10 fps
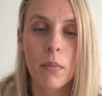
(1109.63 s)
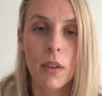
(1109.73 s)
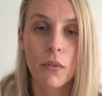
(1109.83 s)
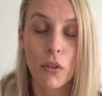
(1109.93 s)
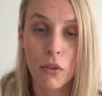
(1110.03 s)

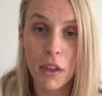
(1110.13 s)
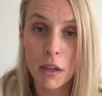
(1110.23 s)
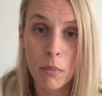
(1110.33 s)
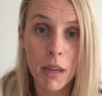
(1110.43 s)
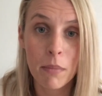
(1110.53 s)

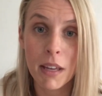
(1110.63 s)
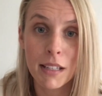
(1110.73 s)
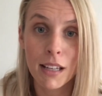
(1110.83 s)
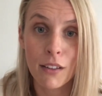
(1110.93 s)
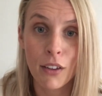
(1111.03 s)
think
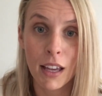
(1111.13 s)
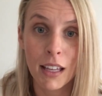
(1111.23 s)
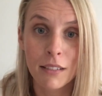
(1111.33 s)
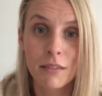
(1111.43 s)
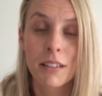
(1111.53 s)

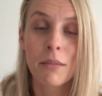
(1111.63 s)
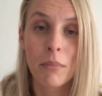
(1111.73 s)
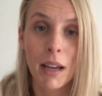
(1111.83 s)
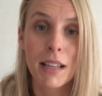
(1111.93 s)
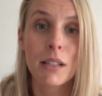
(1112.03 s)
PPTV,
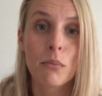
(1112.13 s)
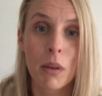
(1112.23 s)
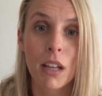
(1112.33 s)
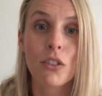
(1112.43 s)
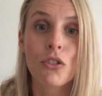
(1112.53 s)
pace,
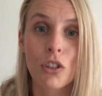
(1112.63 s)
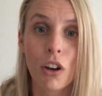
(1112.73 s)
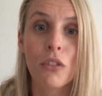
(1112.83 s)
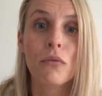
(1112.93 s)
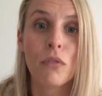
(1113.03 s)
pitch,
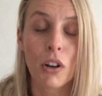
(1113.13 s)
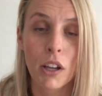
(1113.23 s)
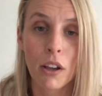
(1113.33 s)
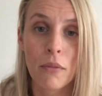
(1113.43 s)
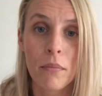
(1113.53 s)
tone,
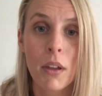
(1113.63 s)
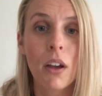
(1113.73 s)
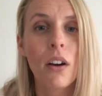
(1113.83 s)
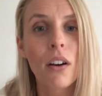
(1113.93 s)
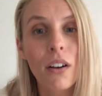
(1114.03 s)
volume,
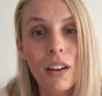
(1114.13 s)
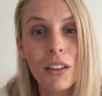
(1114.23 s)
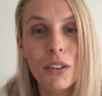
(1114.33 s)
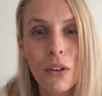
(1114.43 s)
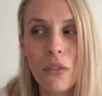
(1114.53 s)

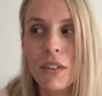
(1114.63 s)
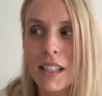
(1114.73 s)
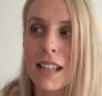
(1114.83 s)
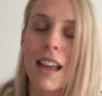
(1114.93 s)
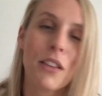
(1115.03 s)

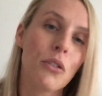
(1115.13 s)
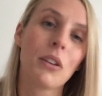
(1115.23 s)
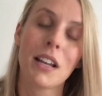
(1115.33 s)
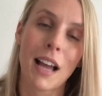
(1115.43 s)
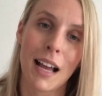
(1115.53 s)
obviously then you
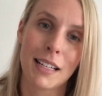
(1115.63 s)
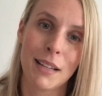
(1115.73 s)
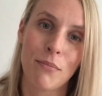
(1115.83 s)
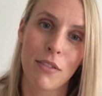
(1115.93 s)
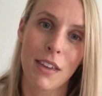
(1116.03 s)
can add
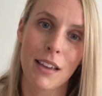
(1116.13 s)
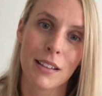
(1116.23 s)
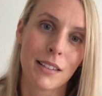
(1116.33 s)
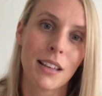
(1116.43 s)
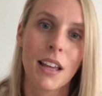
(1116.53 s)
in
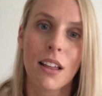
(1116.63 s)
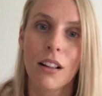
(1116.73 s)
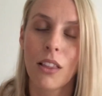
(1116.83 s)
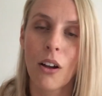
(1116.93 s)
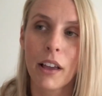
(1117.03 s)
things
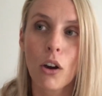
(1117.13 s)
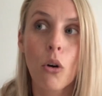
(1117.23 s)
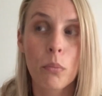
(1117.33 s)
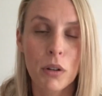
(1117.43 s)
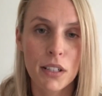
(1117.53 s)
like
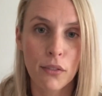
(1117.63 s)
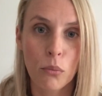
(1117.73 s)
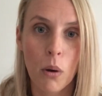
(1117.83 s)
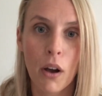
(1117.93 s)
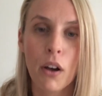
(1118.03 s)
operative
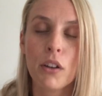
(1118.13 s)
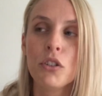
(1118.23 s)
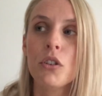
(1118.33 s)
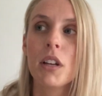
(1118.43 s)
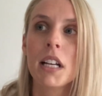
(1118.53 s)
word,
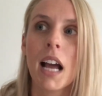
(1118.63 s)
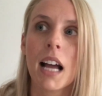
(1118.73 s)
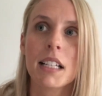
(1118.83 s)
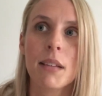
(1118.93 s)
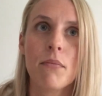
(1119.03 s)
you can
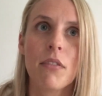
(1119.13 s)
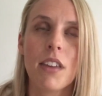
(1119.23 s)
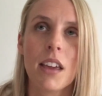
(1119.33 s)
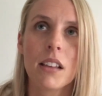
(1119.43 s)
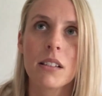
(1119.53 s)
add in
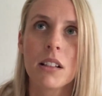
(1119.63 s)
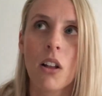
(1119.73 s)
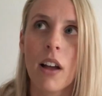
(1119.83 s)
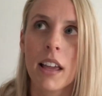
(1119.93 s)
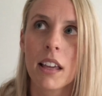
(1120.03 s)
things
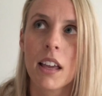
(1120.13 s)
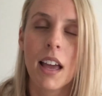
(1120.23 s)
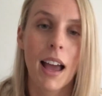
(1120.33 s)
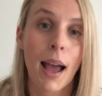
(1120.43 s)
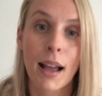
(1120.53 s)
like
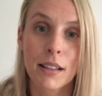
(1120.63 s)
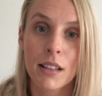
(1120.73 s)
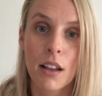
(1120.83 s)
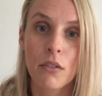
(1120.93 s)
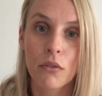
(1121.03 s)

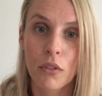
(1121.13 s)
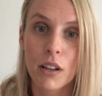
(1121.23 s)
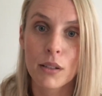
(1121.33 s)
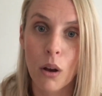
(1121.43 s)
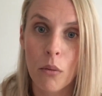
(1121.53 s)
accent, for
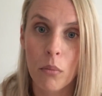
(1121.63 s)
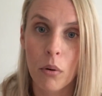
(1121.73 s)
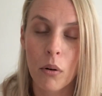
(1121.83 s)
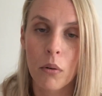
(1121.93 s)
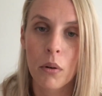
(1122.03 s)

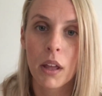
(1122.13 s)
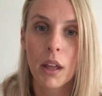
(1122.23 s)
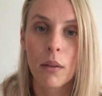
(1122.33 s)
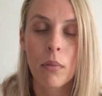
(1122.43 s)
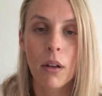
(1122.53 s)
example.
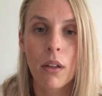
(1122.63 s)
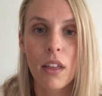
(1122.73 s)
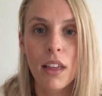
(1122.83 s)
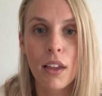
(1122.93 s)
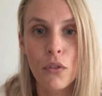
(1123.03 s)
But
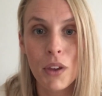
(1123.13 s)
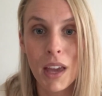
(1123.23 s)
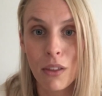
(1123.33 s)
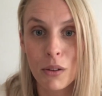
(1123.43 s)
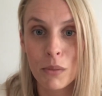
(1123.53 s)
if you
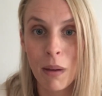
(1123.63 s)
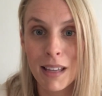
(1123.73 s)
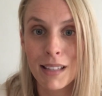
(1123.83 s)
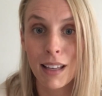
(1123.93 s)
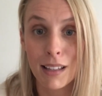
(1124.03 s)
get those
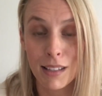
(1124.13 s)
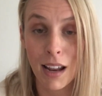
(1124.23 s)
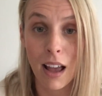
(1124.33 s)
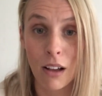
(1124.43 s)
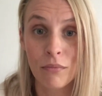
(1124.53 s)
basics
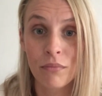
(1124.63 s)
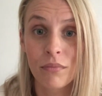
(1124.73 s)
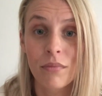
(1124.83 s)
down,